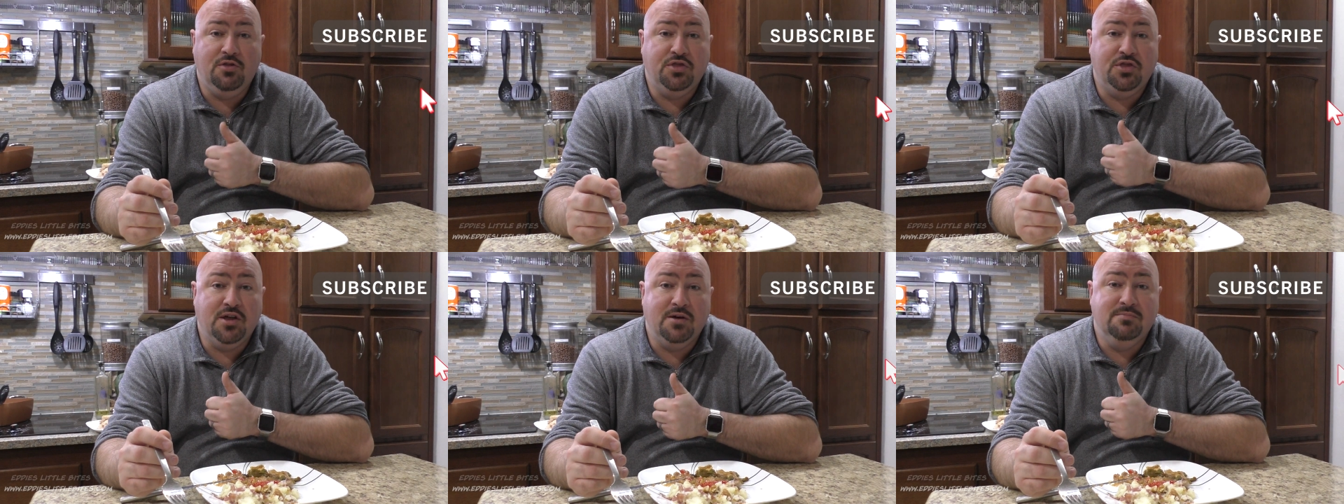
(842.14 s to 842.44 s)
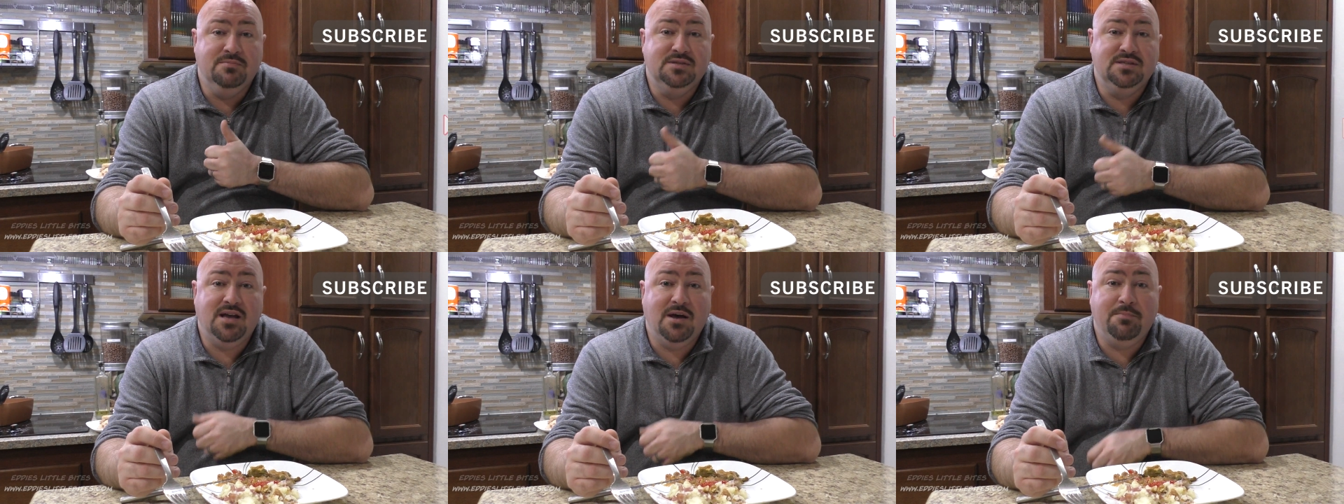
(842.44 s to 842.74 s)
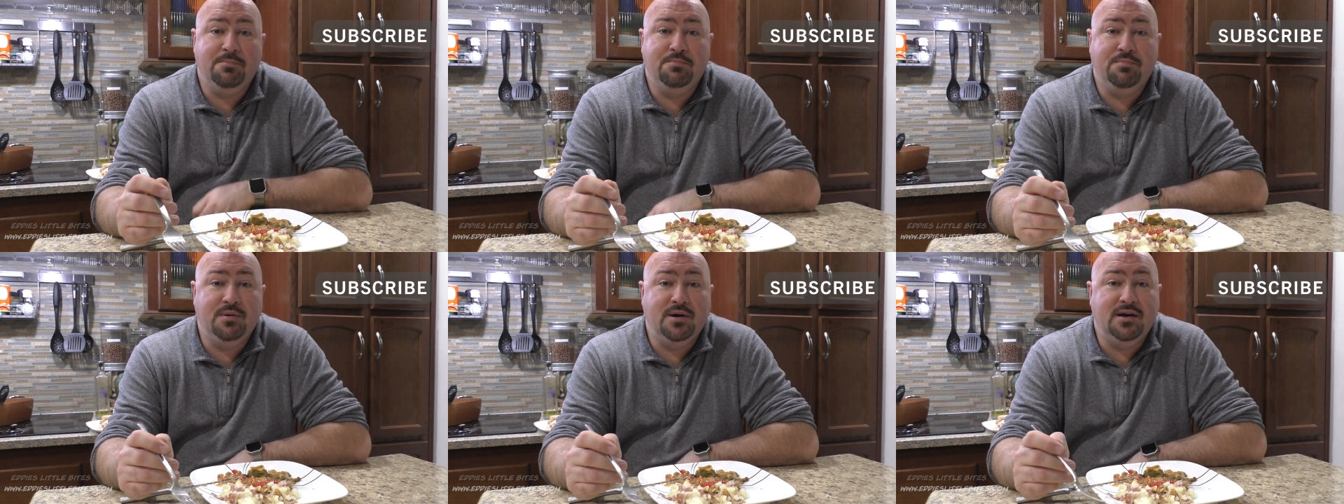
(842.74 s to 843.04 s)
thumbs
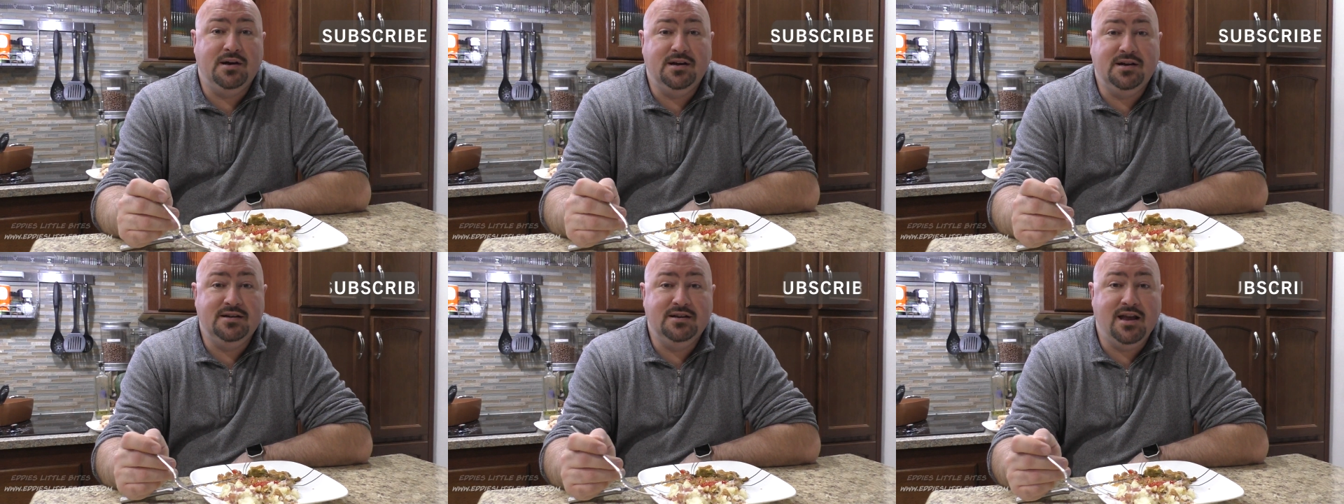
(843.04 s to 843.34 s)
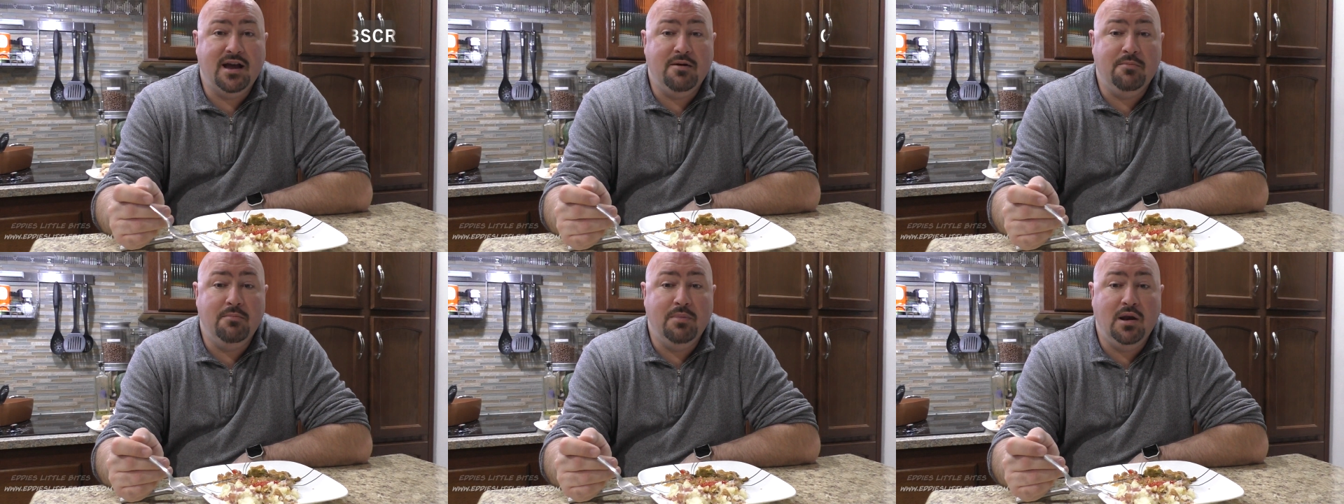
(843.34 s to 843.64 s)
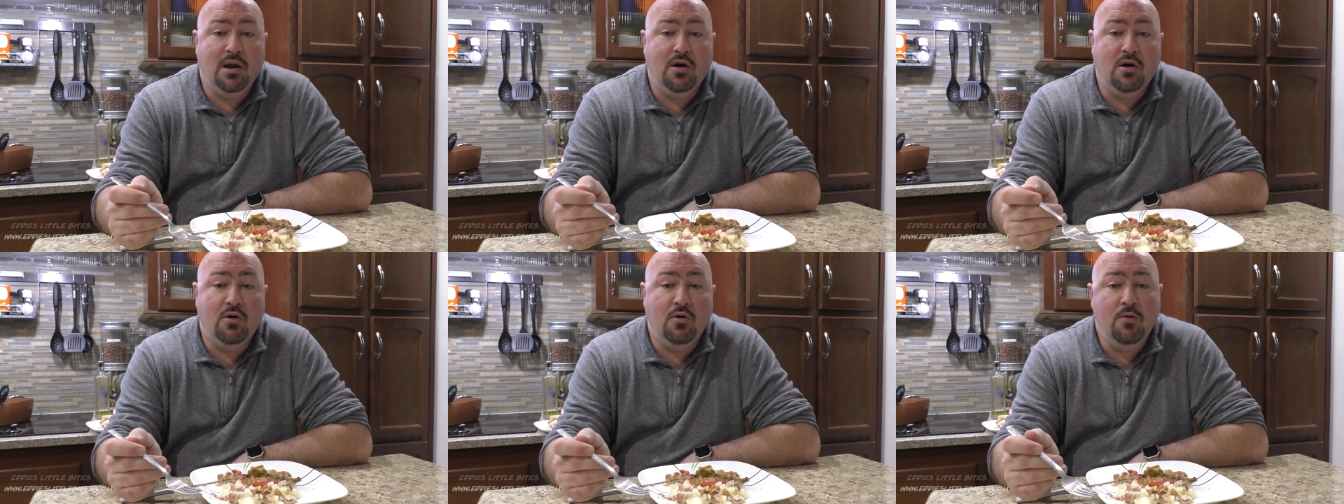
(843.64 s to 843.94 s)
up down
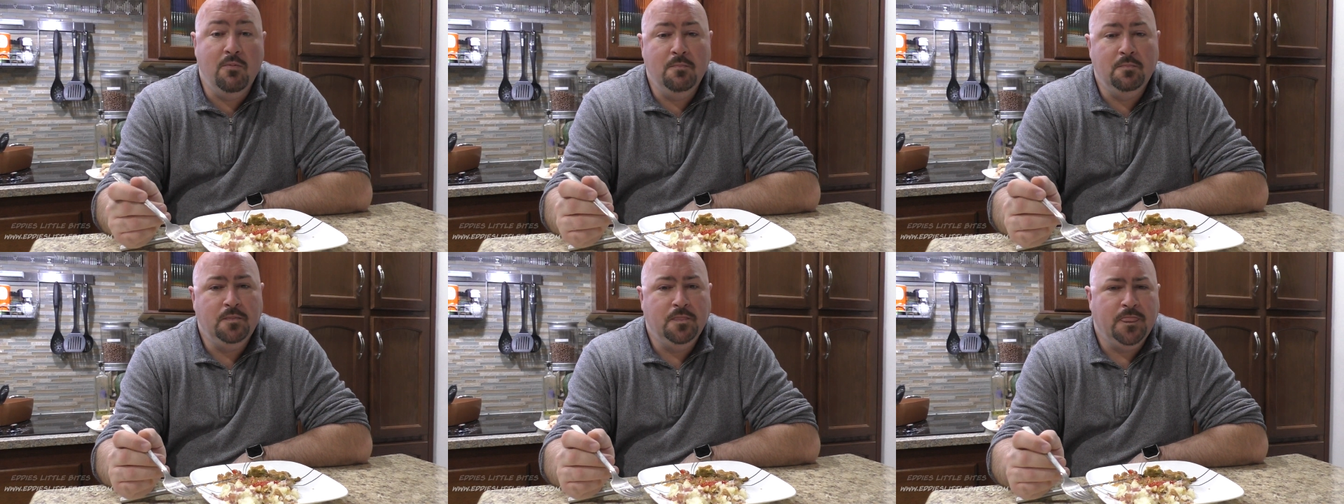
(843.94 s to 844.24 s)
below